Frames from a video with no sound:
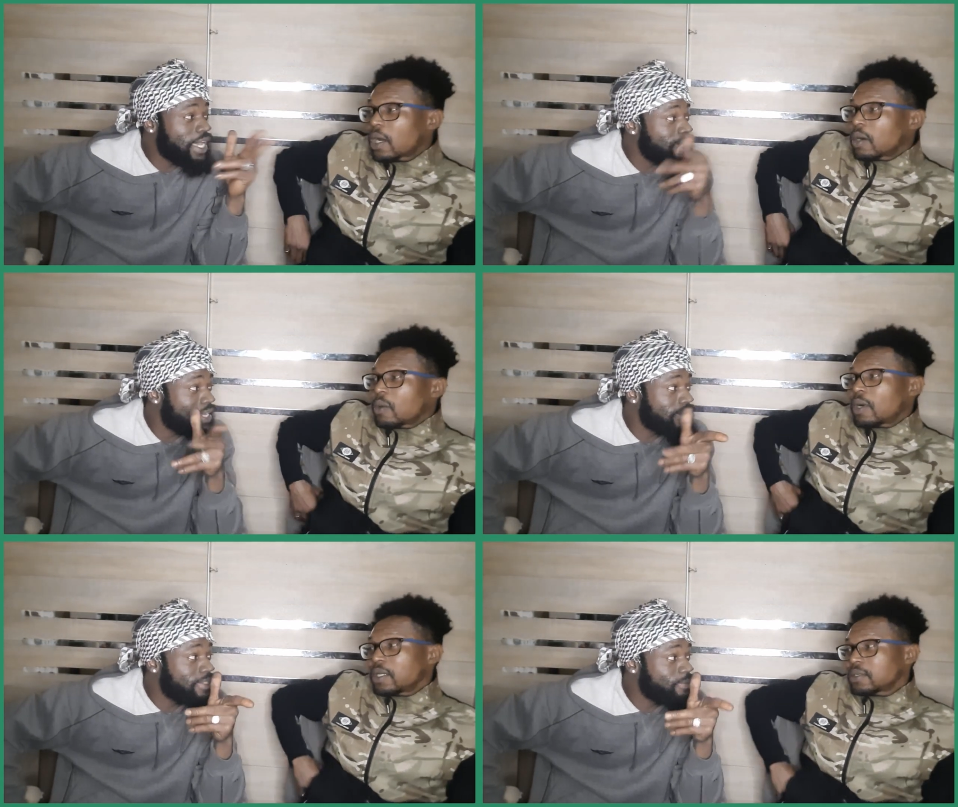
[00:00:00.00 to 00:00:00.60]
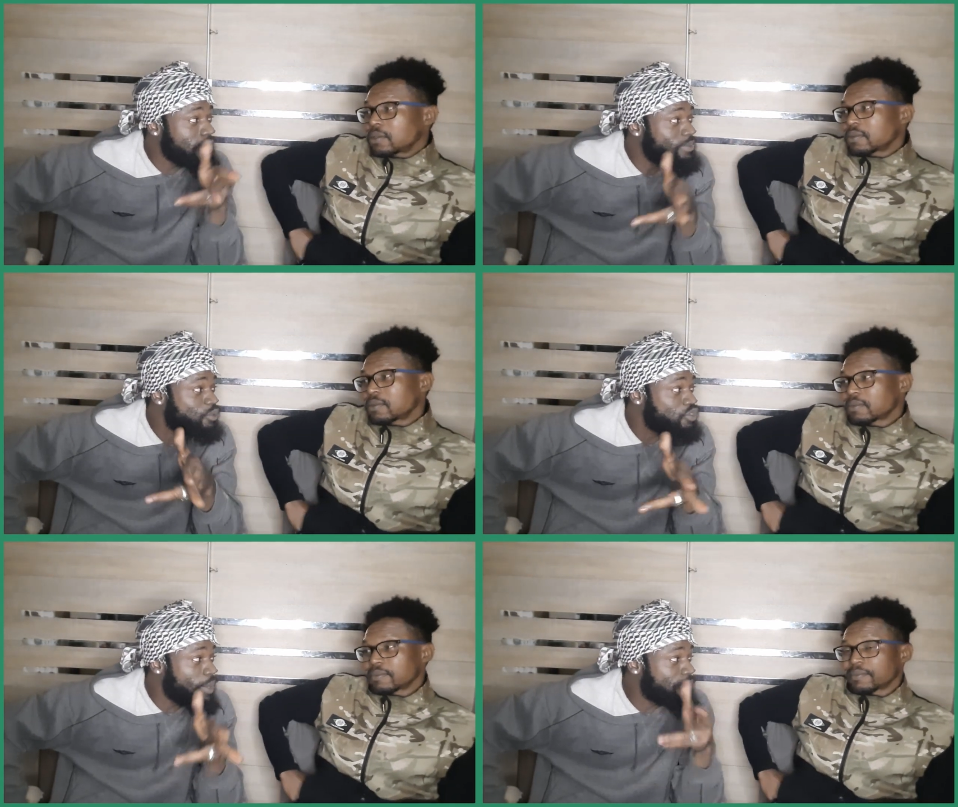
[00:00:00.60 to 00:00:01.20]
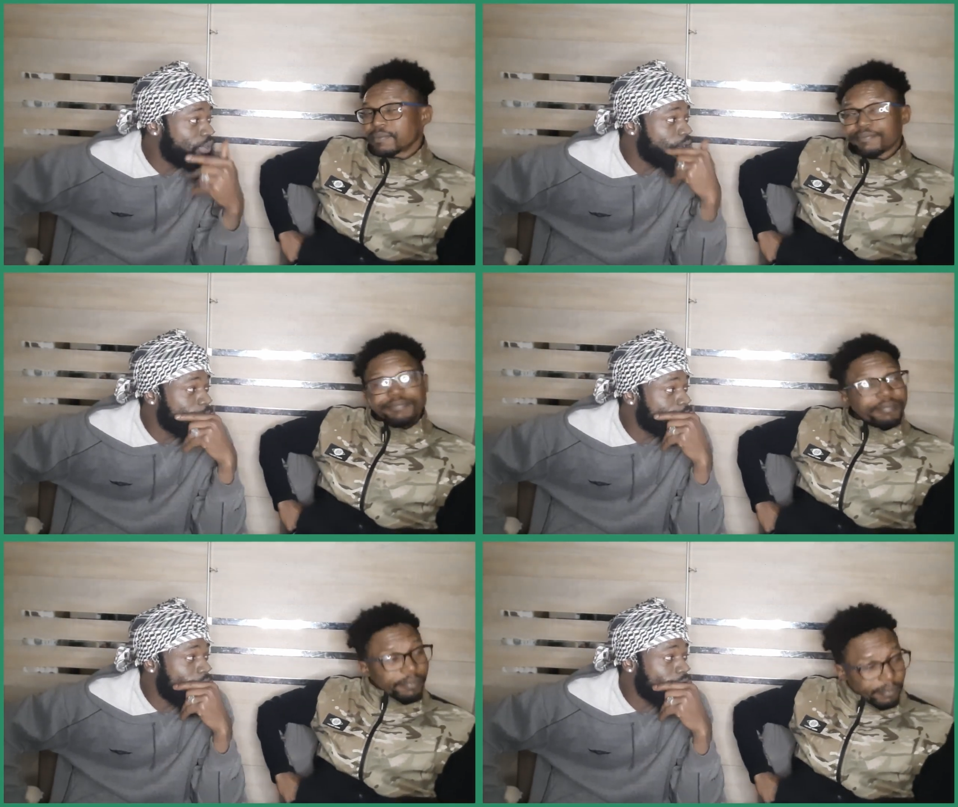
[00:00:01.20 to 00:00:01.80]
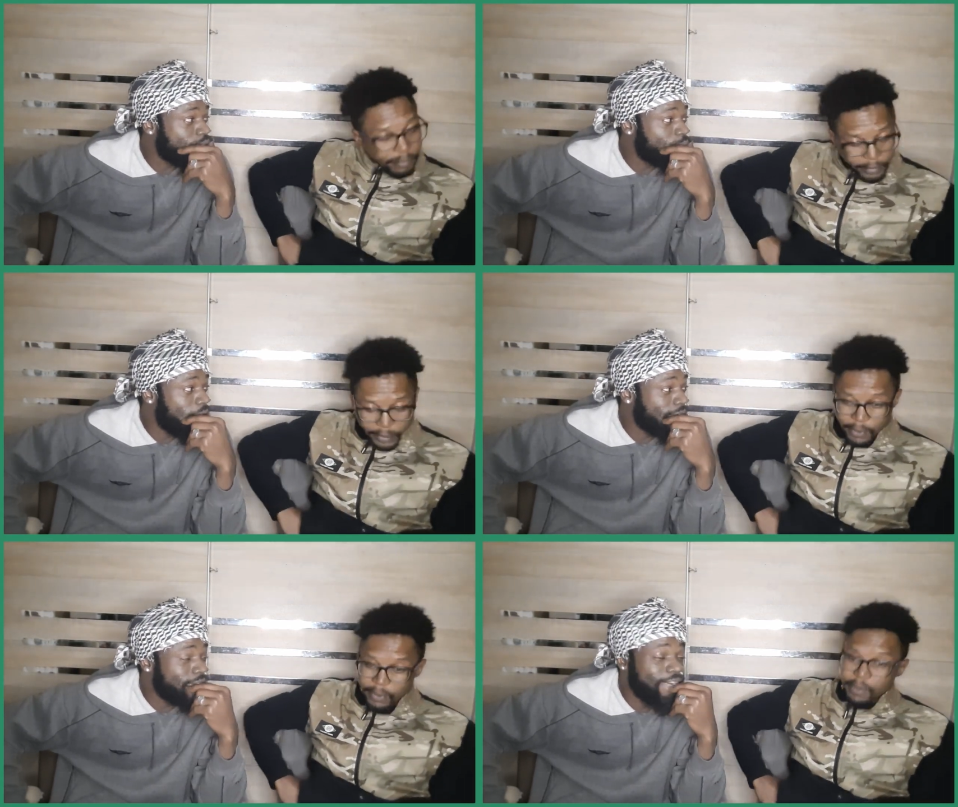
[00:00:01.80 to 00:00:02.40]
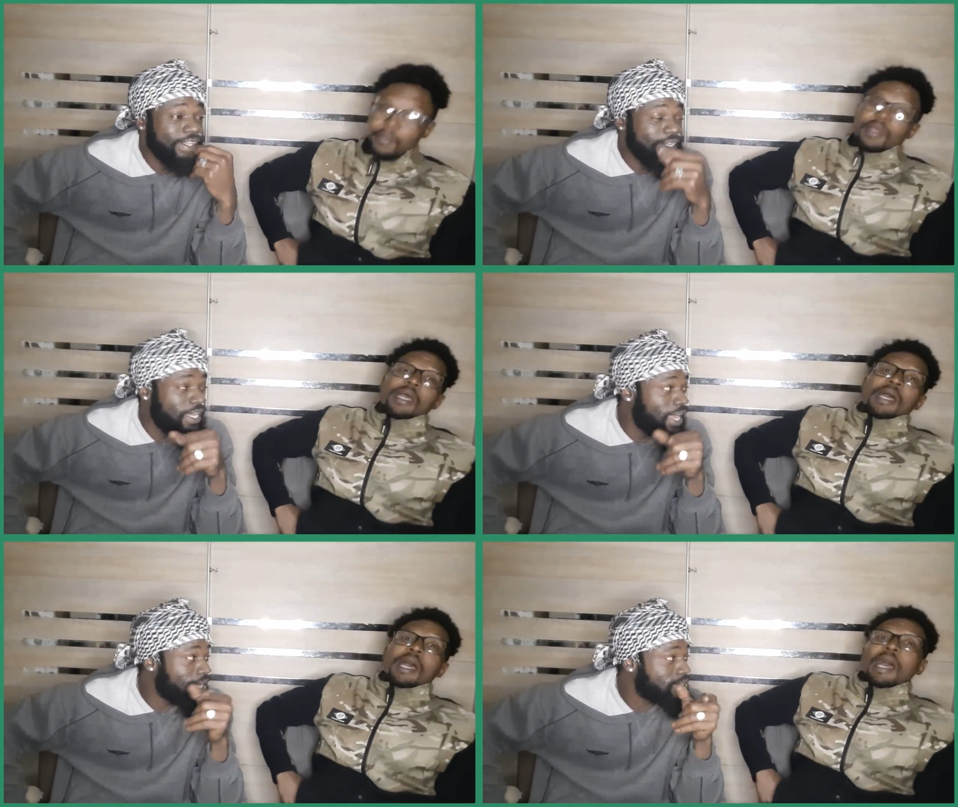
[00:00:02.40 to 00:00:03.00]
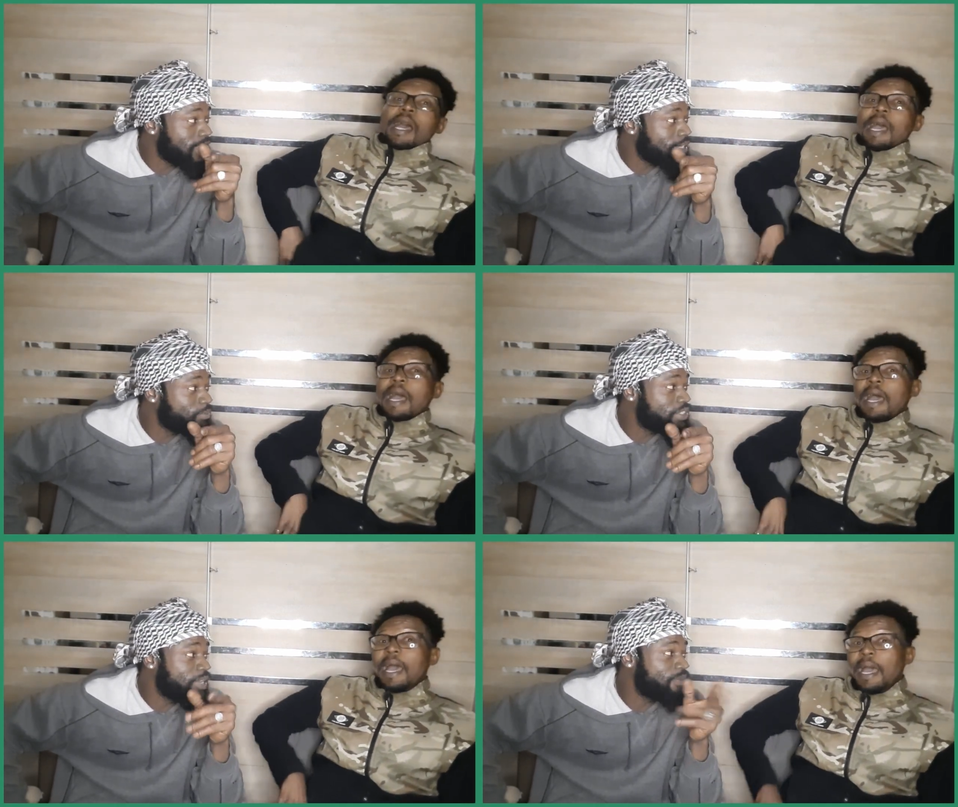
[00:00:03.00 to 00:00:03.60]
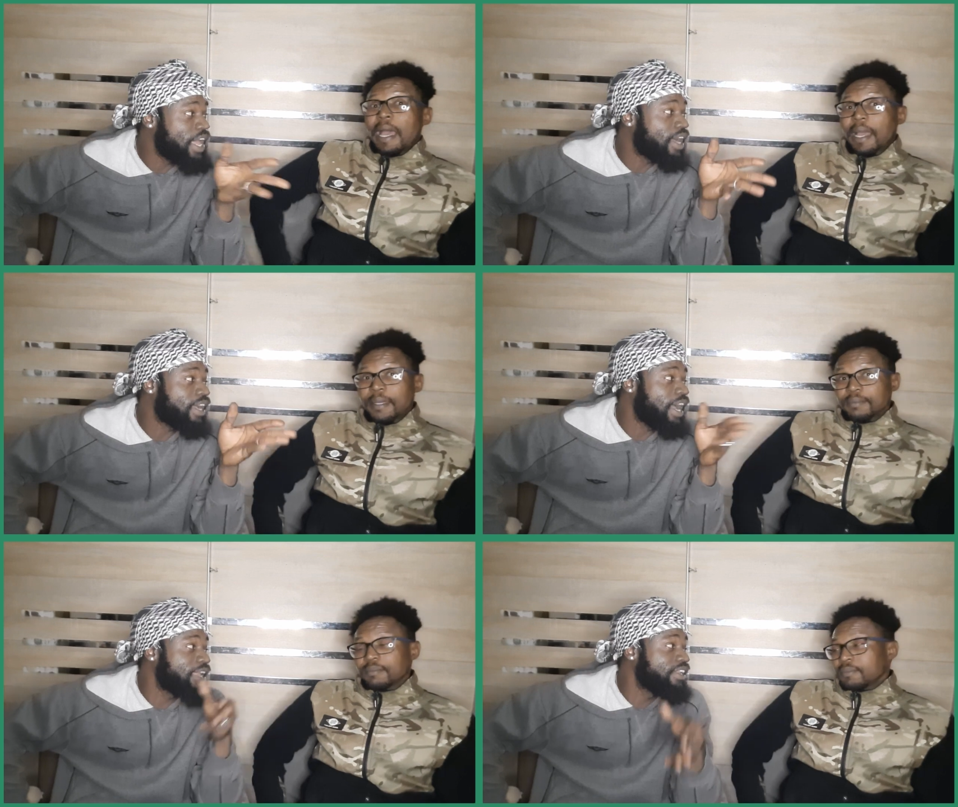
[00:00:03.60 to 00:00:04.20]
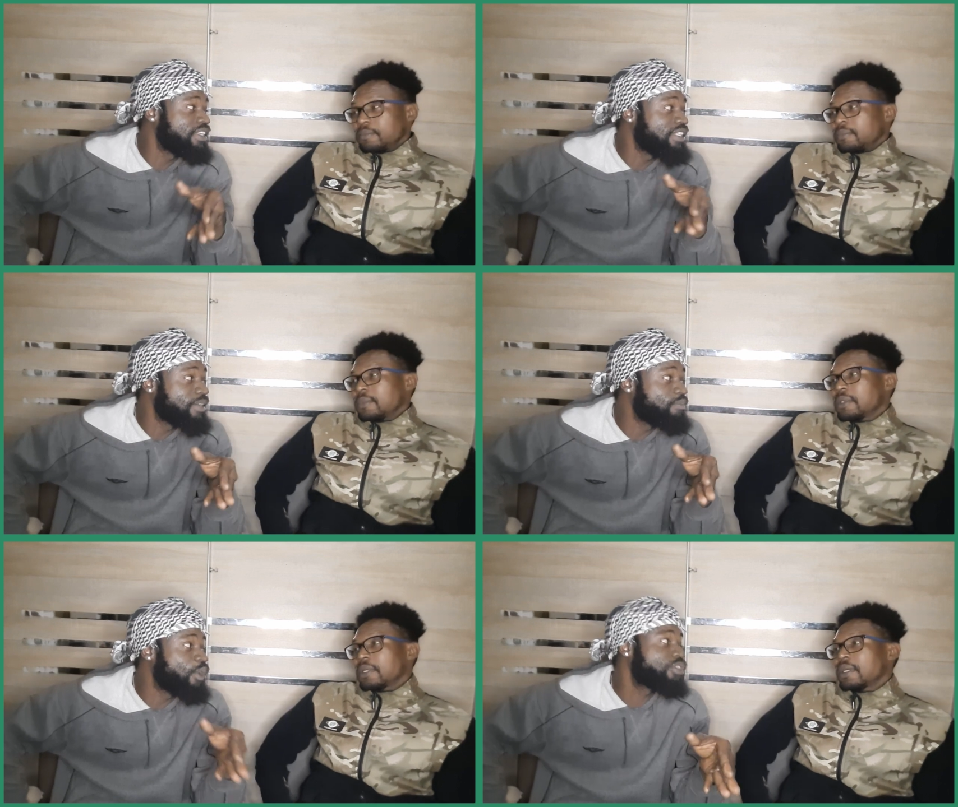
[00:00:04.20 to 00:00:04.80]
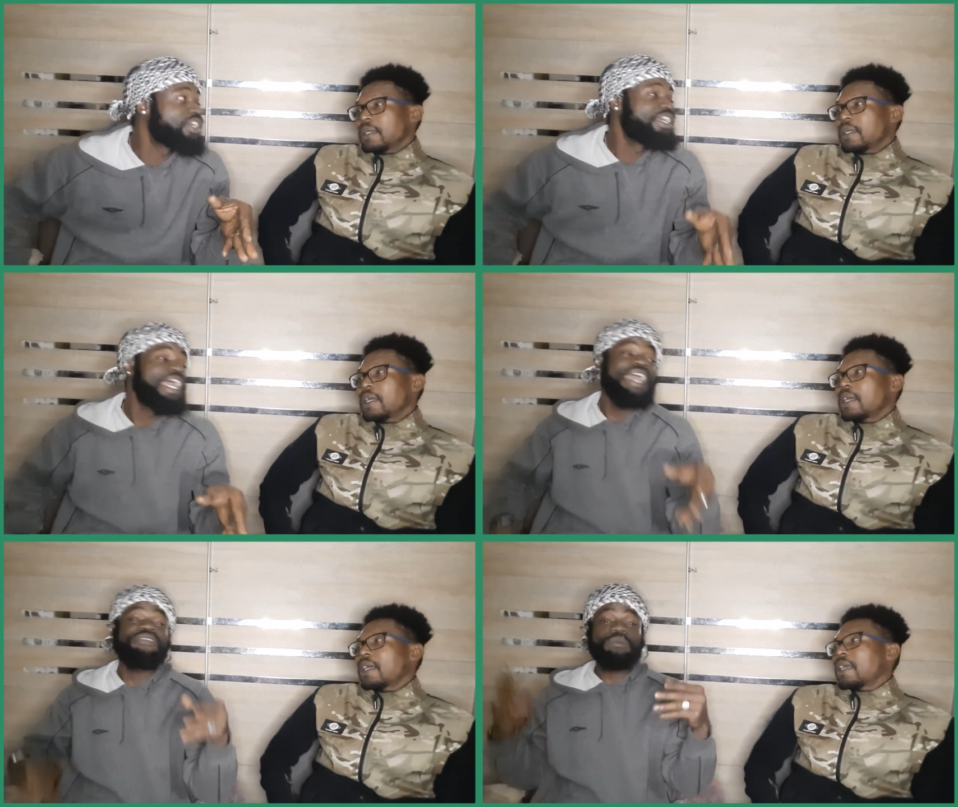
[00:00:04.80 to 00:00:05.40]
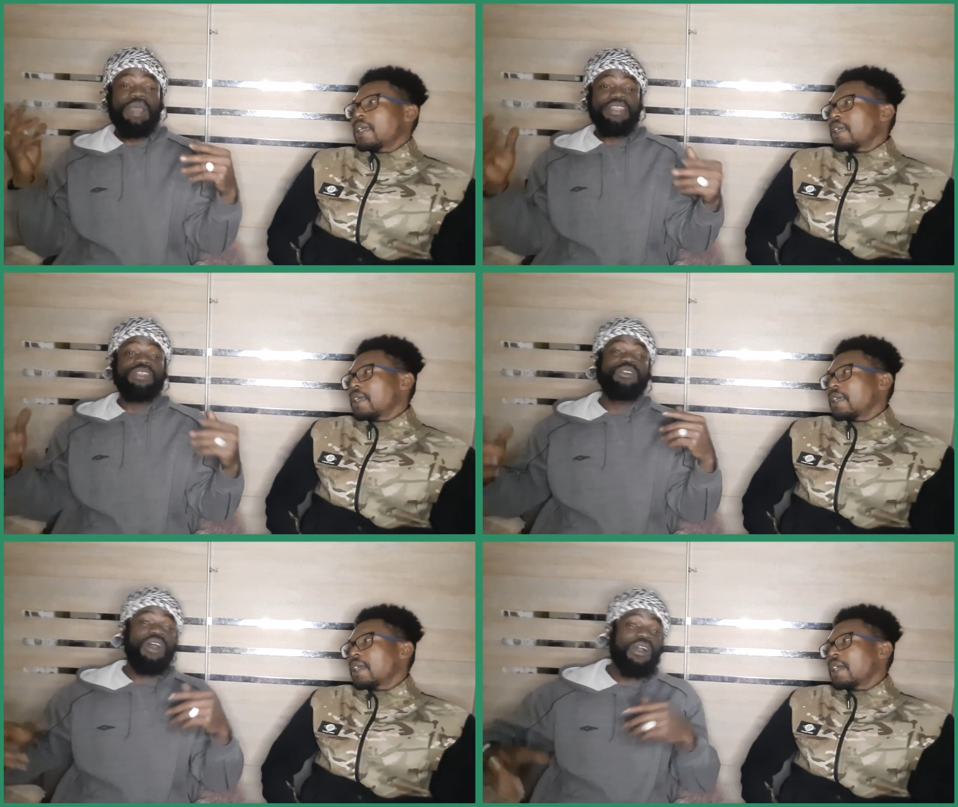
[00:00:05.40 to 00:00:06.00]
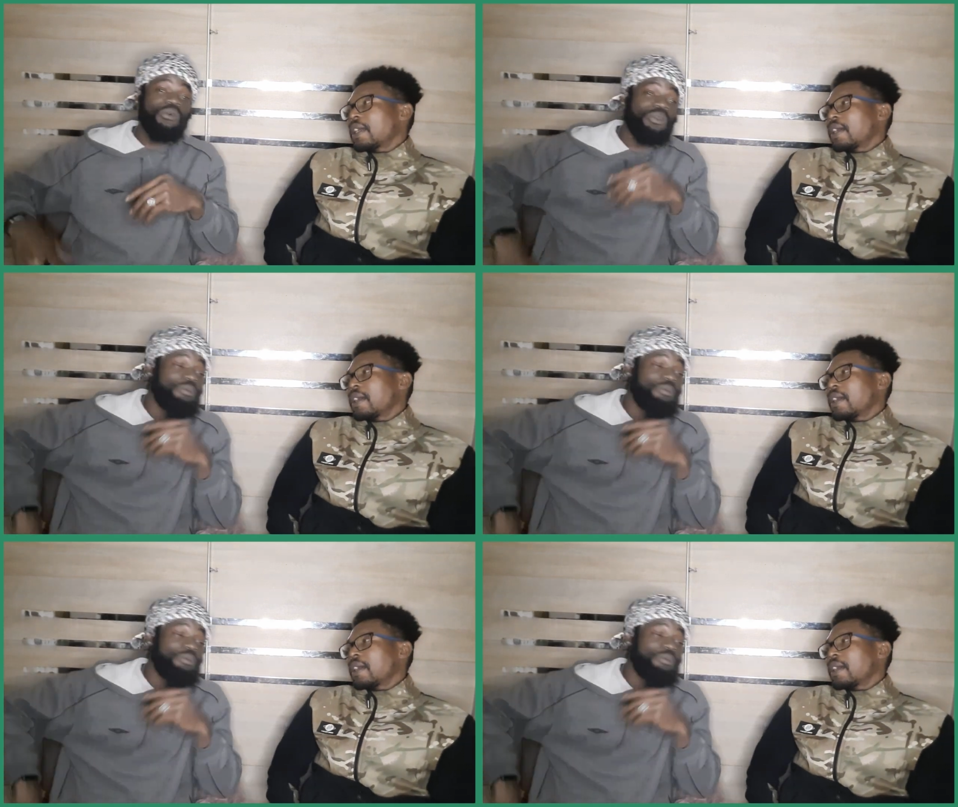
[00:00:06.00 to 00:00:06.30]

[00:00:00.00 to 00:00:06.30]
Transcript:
Speaker 1: song that him, in drop, you know, back to back, you know. The last song him say him not call no name, but everybody know who